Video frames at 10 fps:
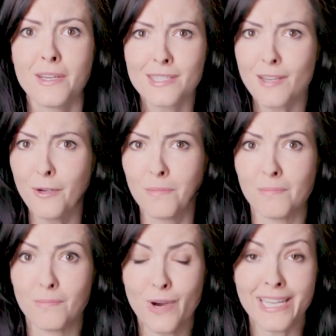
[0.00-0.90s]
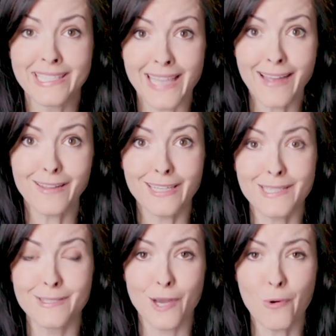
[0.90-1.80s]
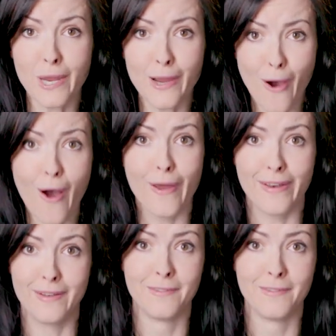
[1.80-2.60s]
So, what exactly is going on?